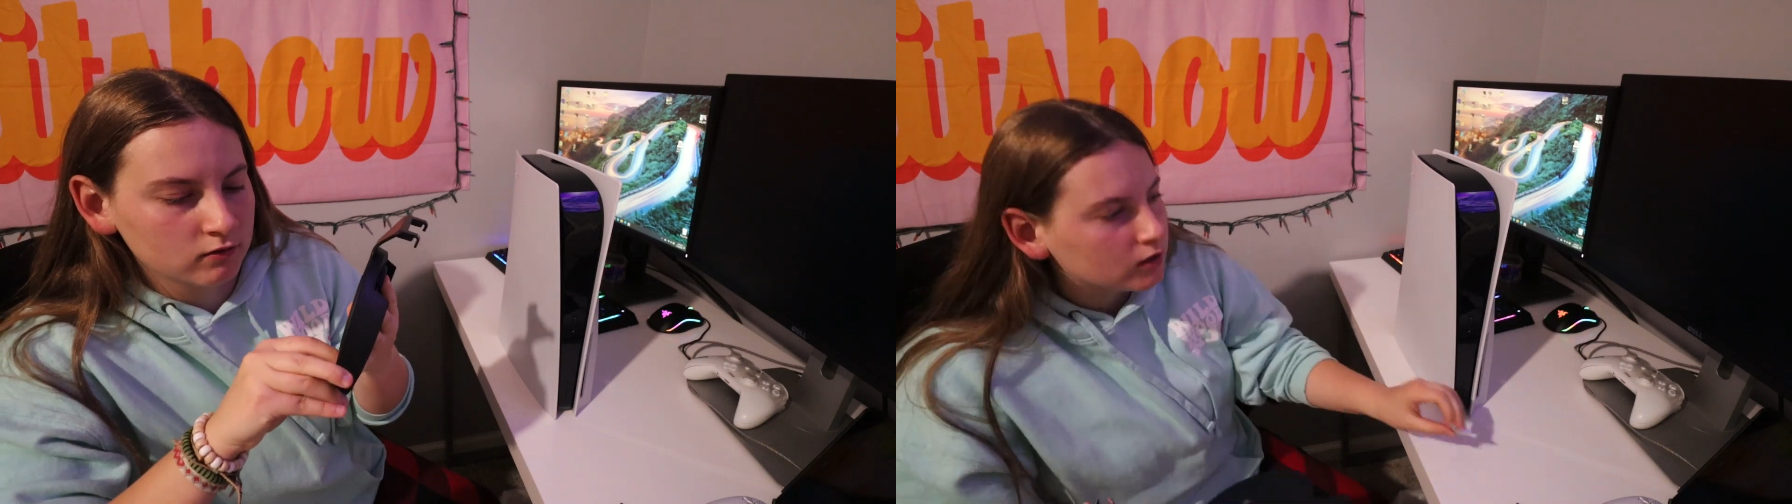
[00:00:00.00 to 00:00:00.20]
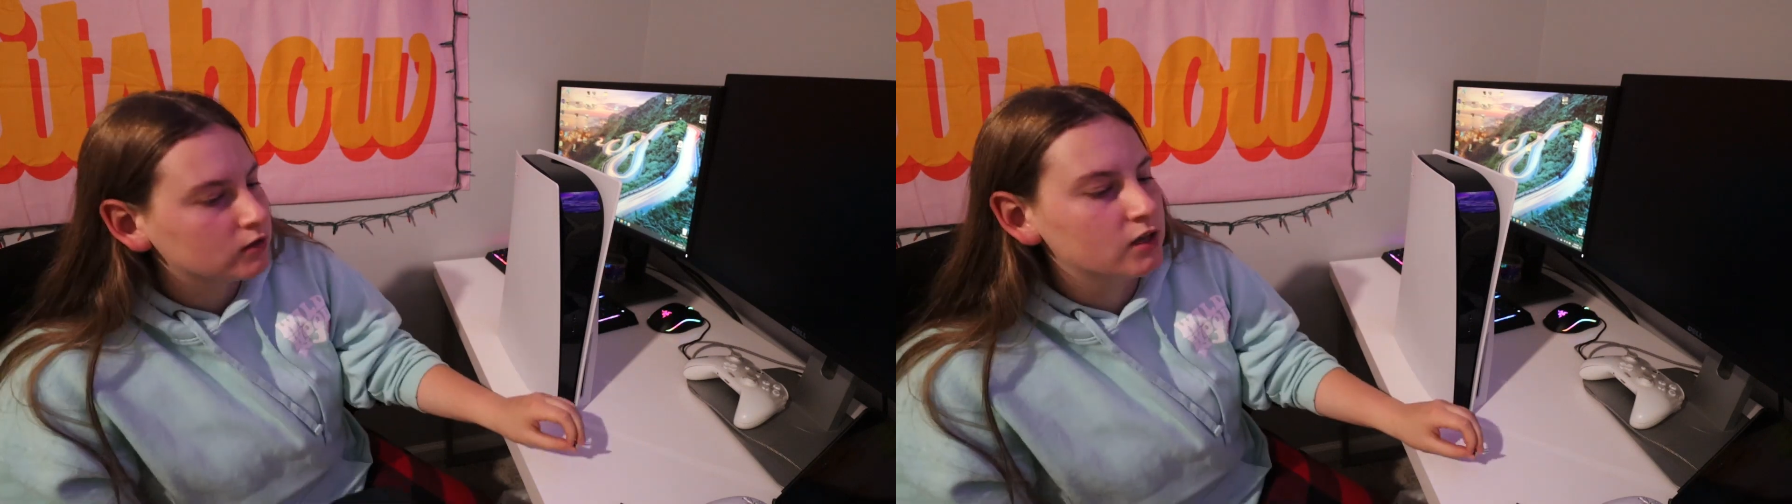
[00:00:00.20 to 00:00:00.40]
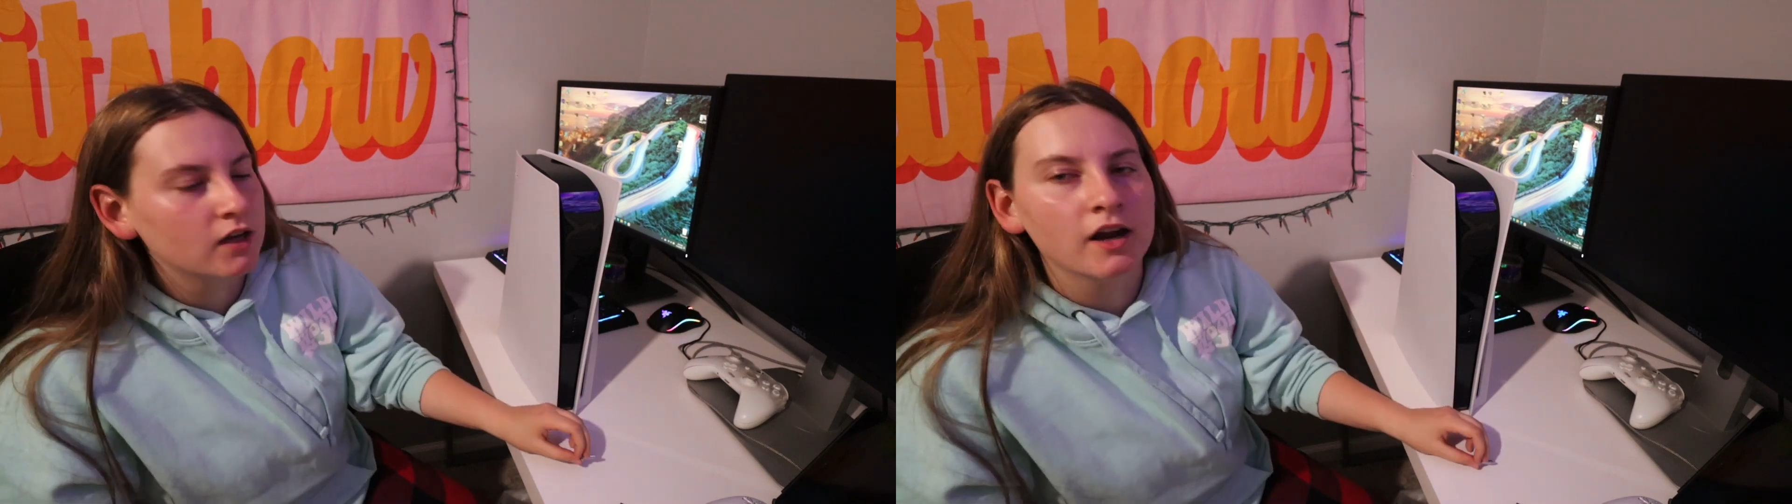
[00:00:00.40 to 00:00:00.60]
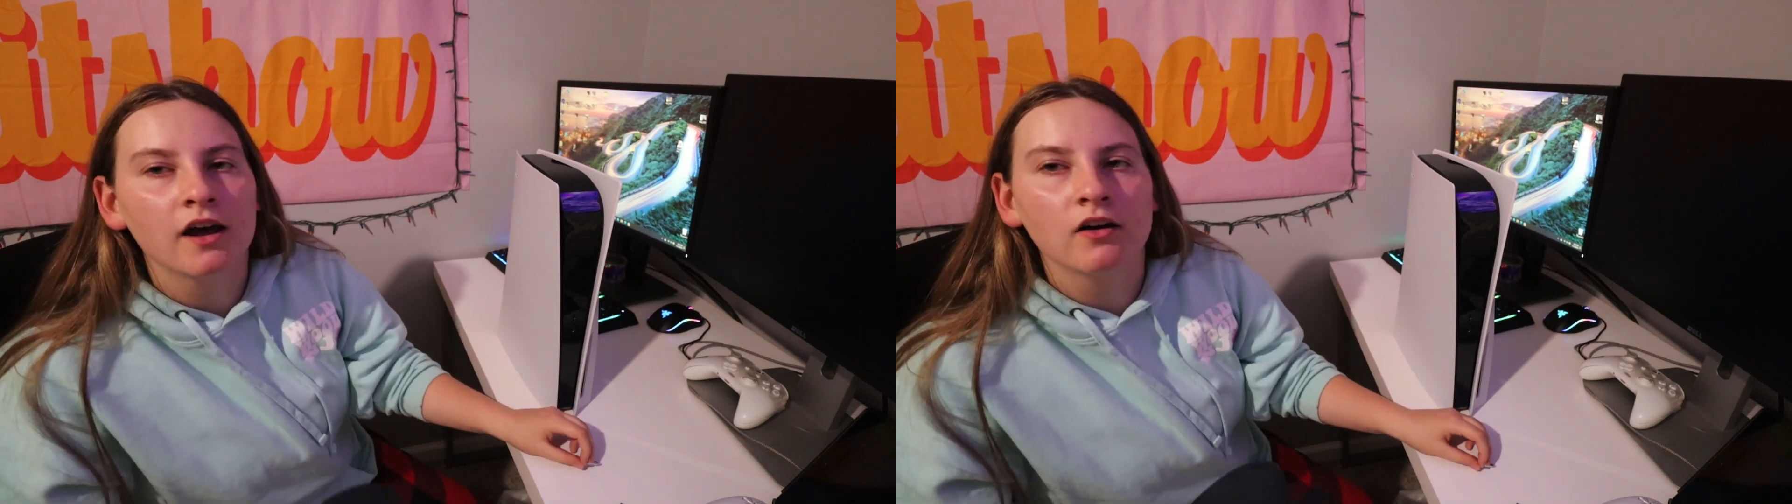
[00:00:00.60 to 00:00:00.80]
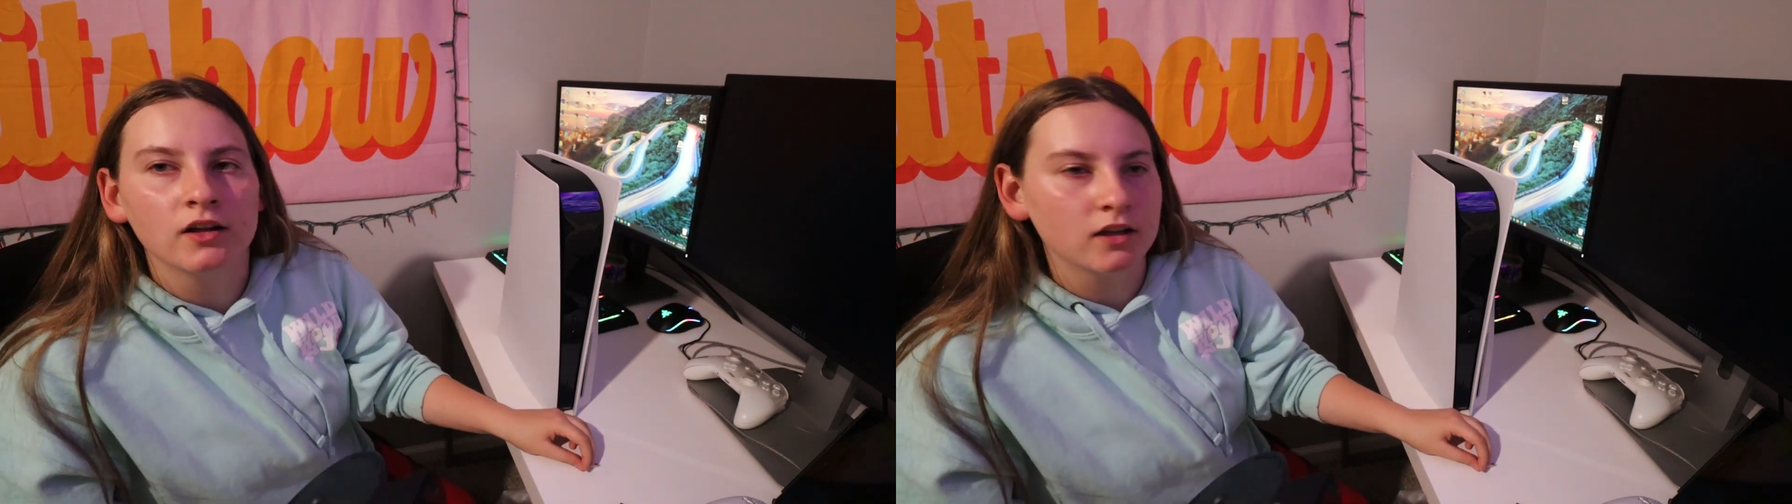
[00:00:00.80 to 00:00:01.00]
And you take it
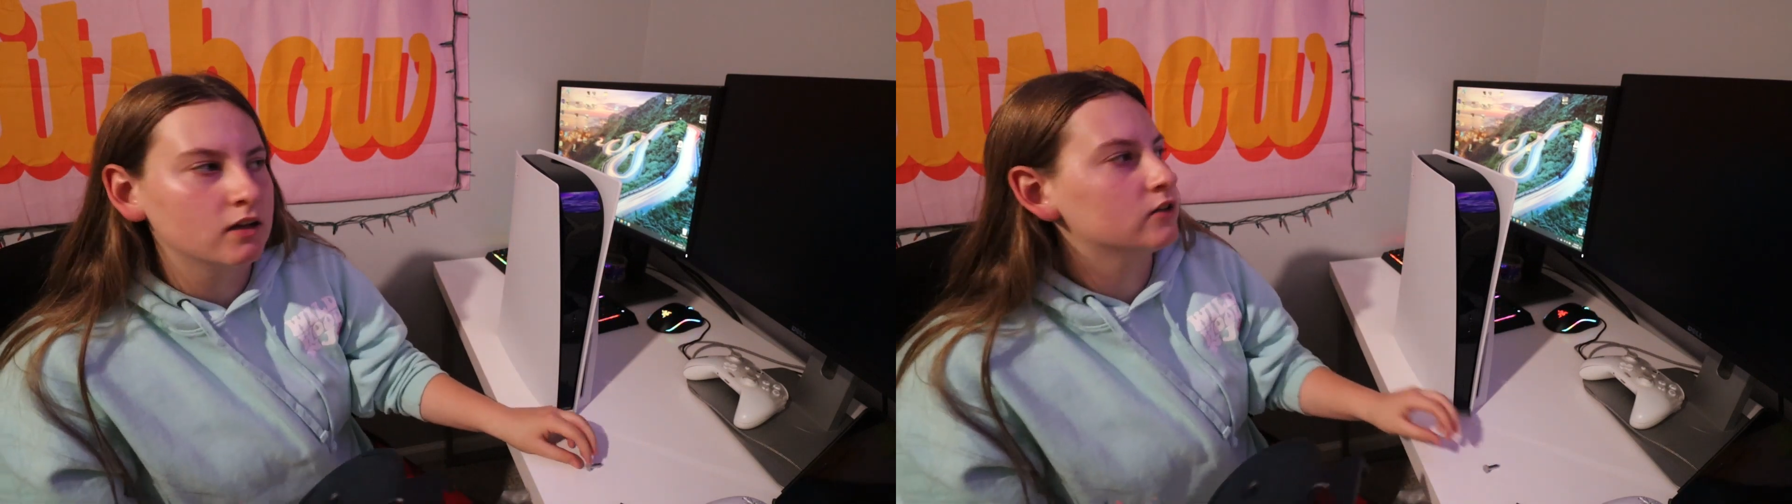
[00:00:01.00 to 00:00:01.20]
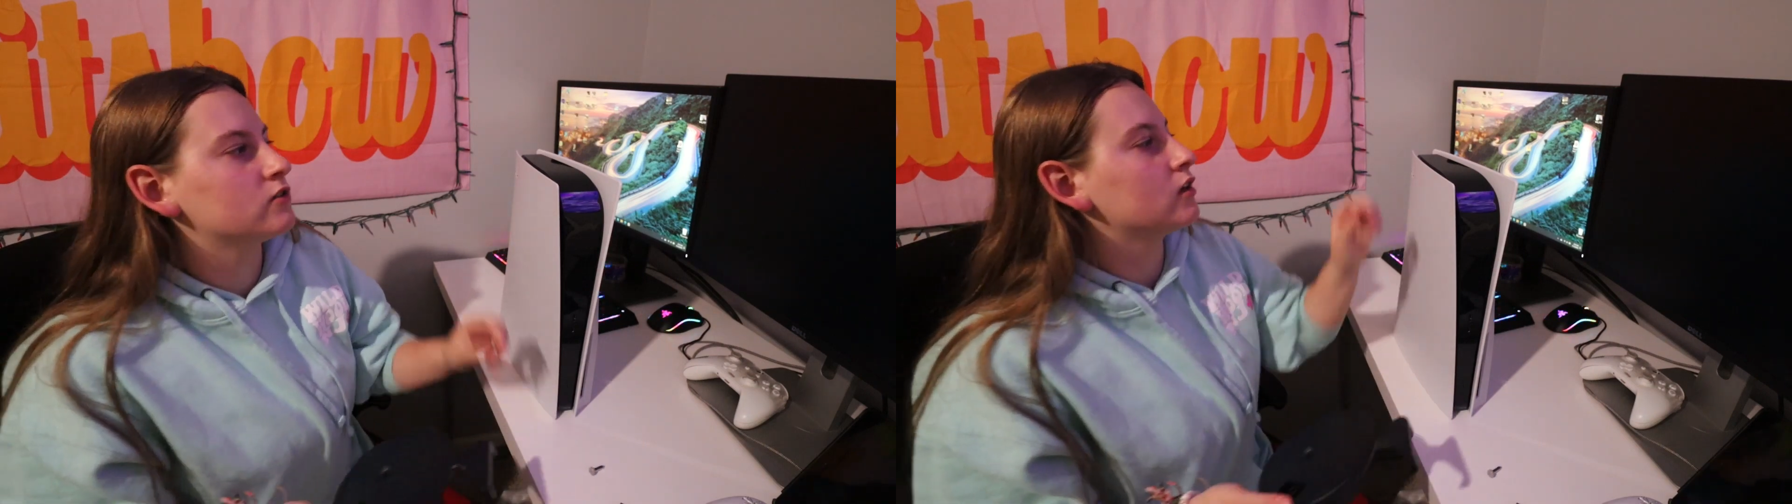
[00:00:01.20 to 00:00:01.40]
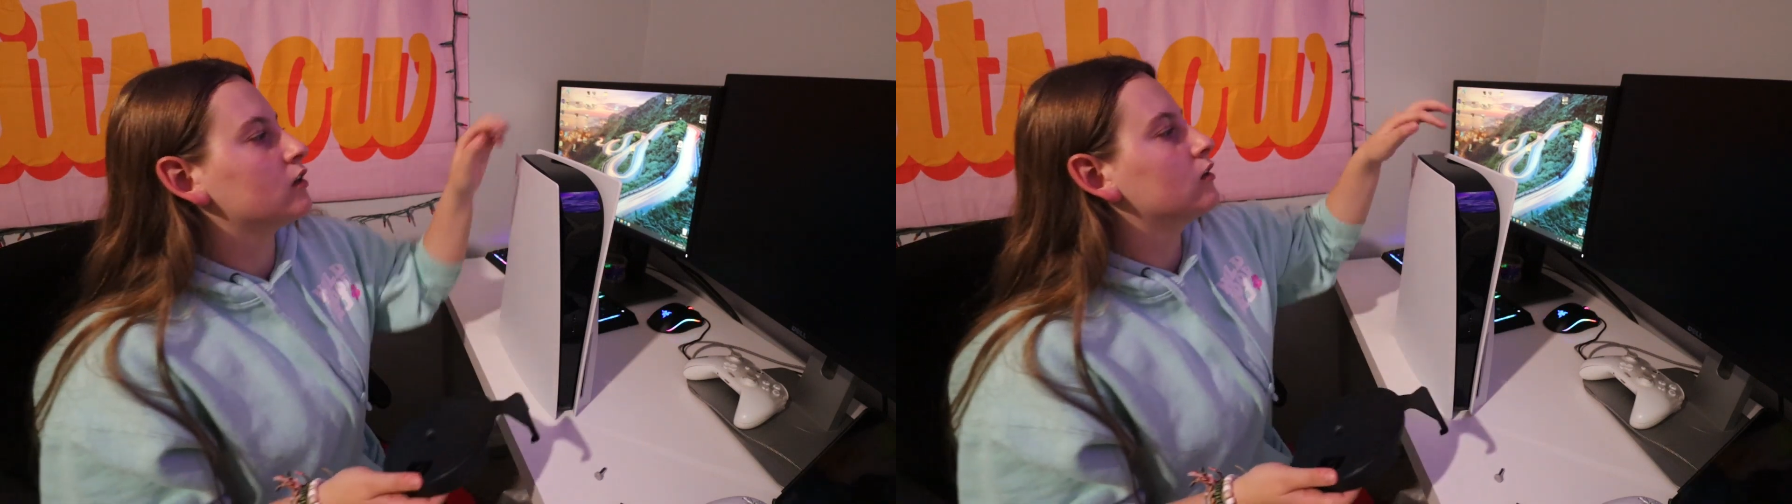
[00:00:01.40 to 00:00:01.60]
out, and then there's like a